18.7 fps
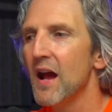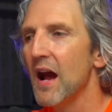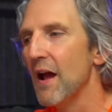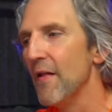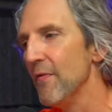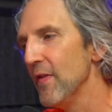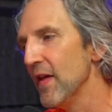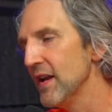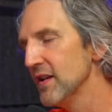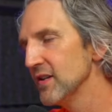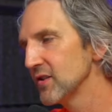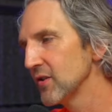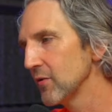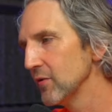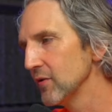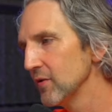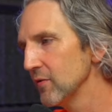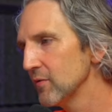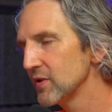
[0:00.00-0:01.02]
and then it's
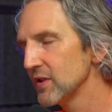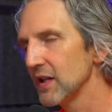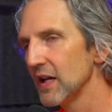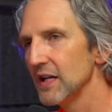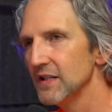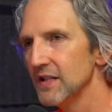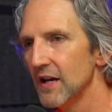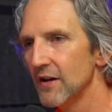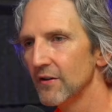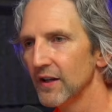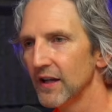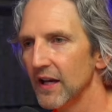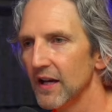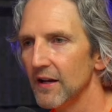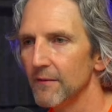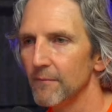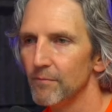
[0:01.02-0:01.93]
going to slide down again.